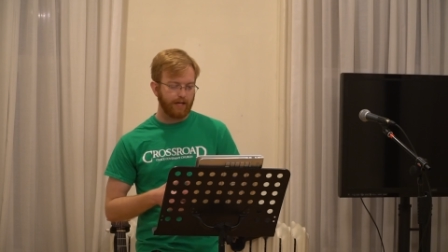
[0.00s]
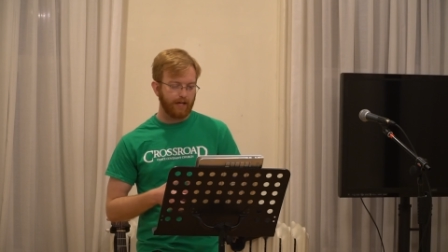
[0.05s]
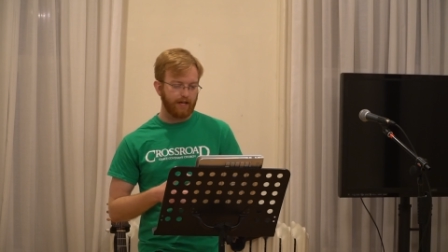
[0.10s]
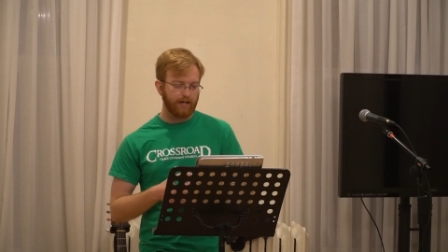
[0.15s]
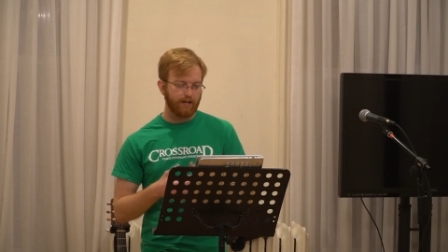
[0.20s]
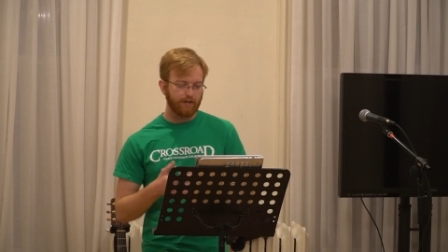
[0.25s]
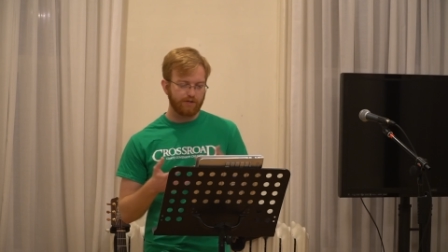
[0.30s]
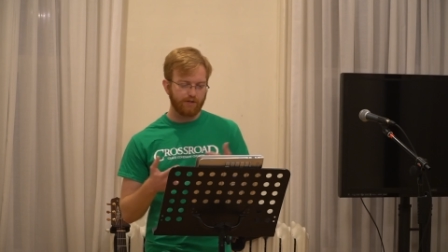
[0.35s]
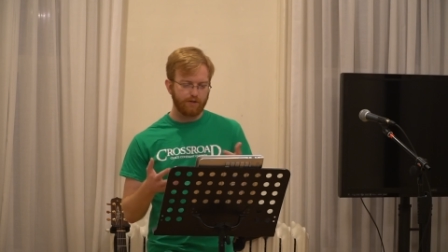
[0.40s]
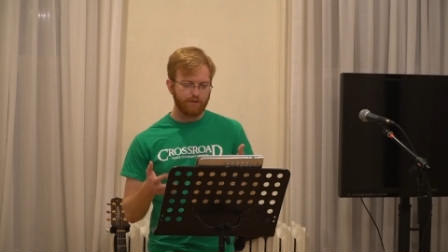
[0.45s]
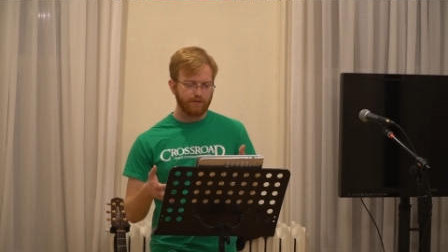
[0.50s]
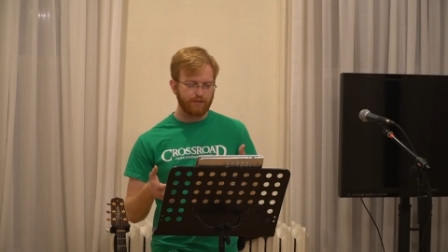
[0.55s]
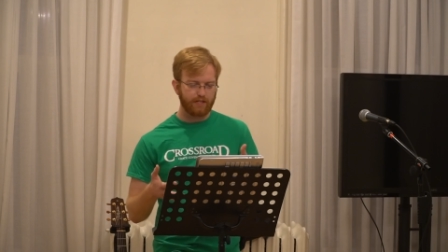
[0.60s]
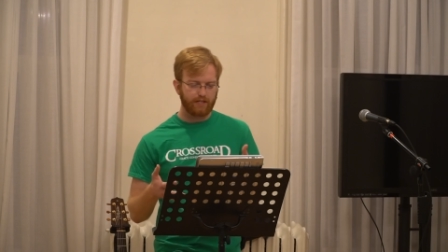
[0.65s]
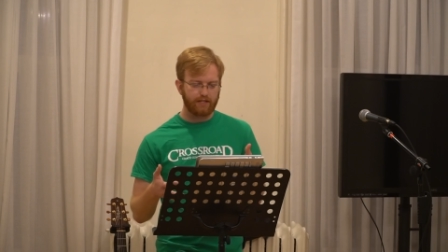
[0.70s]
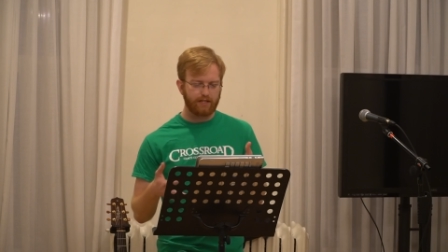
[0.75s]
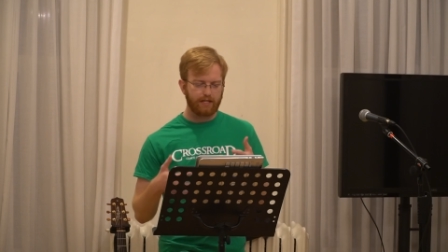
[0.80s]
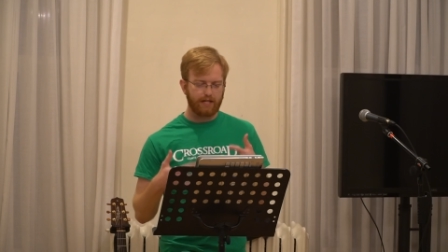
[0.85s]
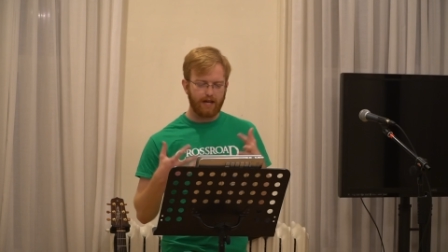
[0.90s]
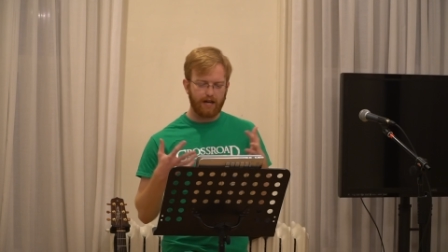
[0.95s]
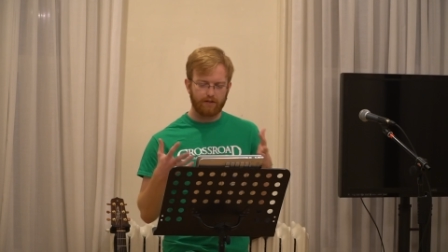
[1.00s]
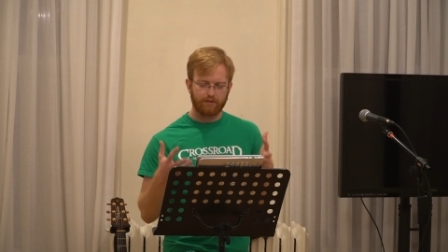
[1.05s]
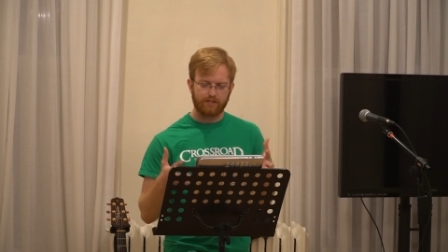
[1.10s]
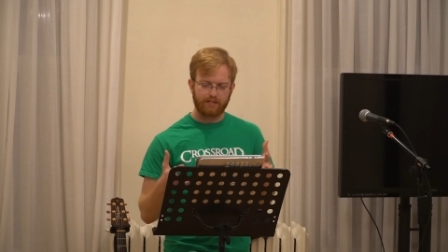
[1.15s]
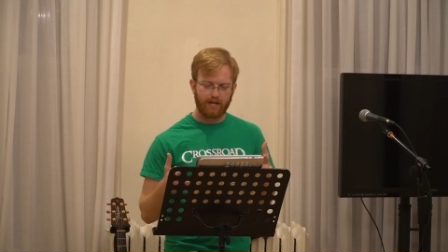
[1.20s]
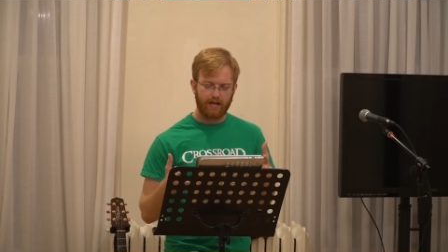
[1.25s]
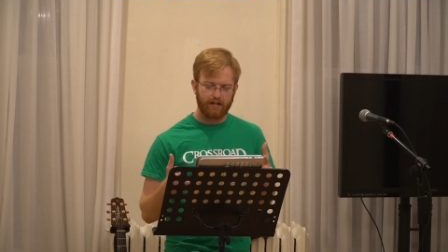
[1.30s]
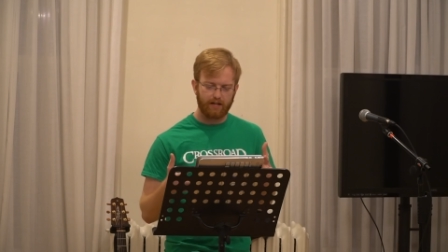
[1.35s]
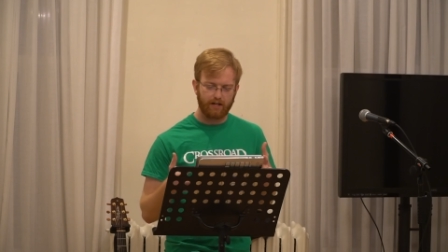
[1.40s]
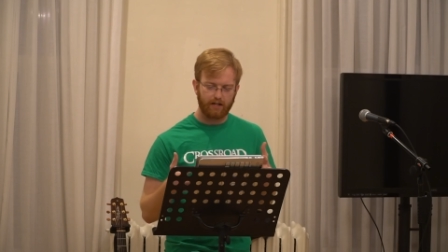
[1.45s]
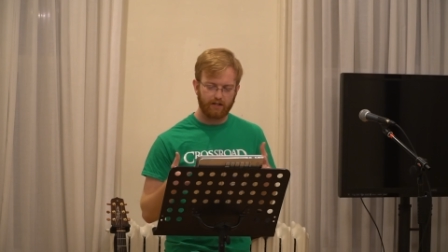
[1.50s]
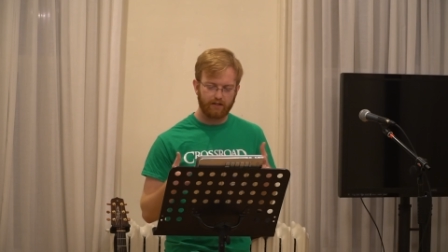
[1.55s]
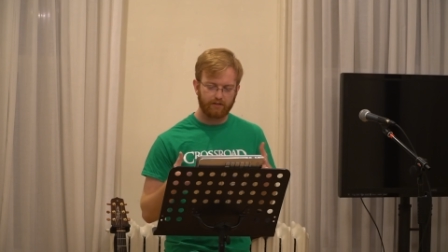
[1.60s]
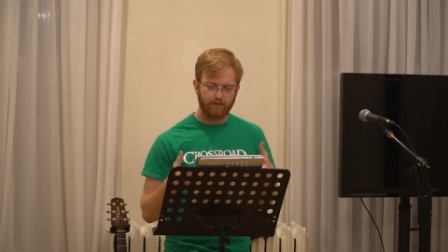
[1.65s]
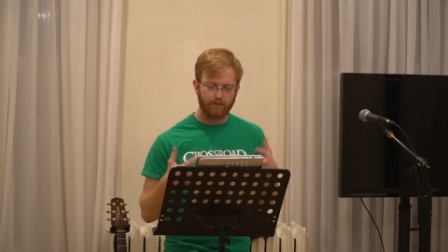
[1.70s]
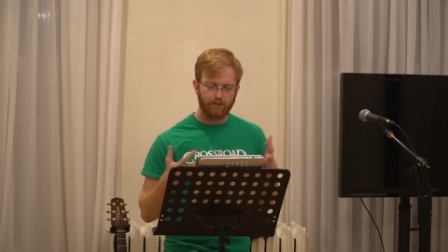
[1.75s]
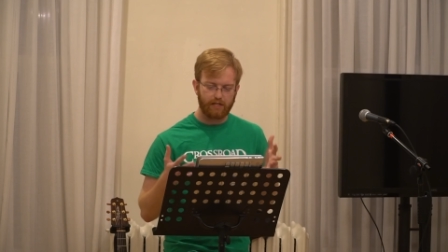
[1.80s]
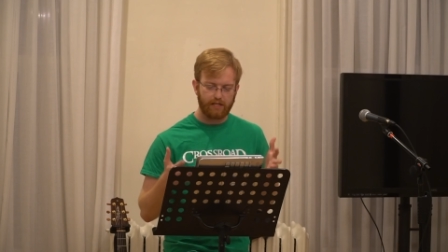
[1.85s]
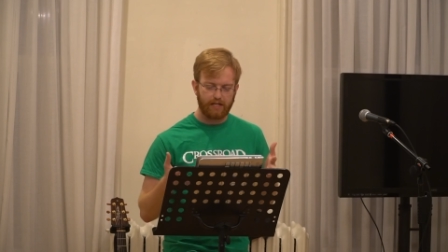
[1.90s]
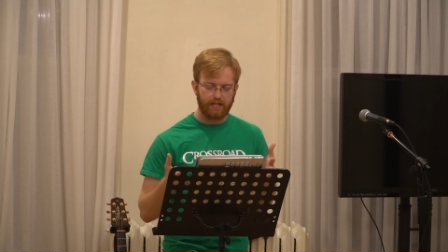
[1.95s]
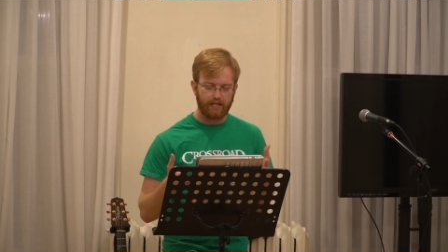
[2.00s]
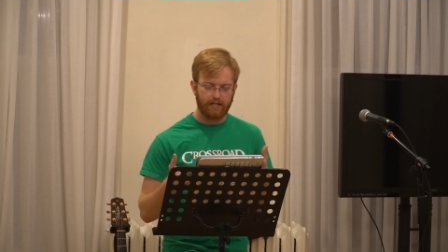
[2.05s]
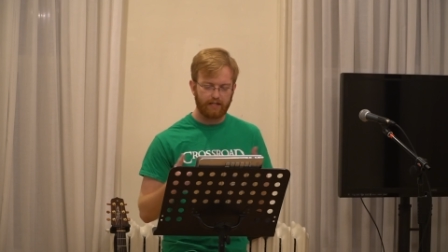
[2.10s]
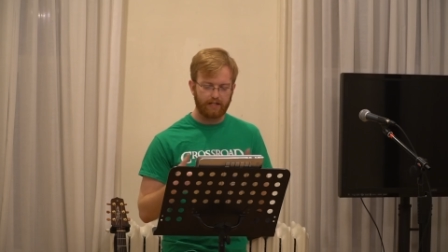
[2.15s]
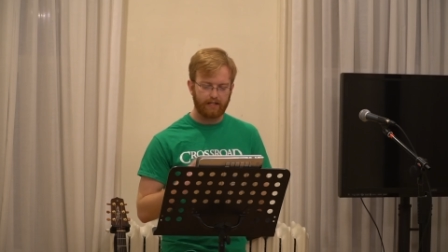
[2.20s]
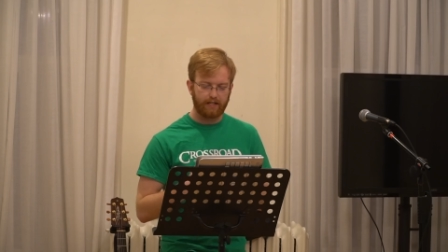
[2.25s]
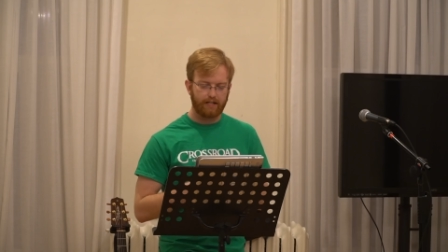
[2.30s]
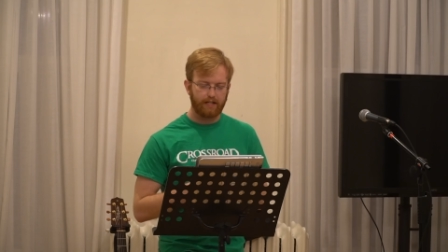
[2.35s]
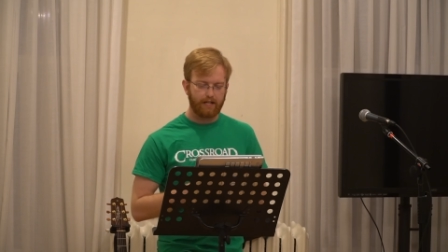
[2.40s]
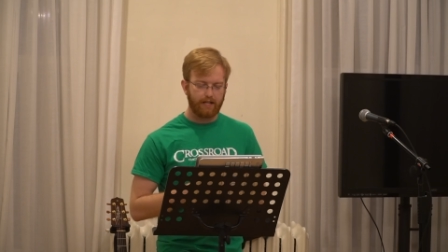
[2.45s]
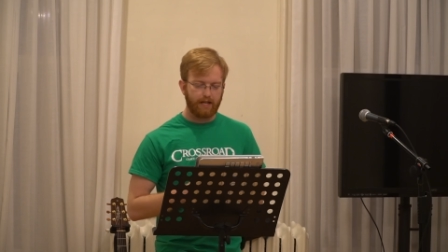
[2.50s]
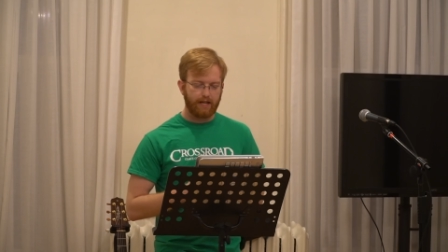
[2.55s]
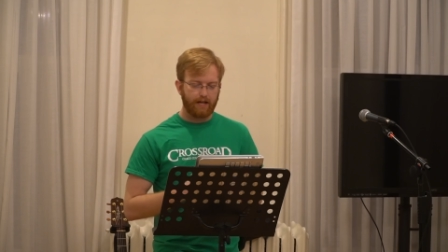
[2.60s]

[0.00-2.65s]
and I was always like an outsider looking in, and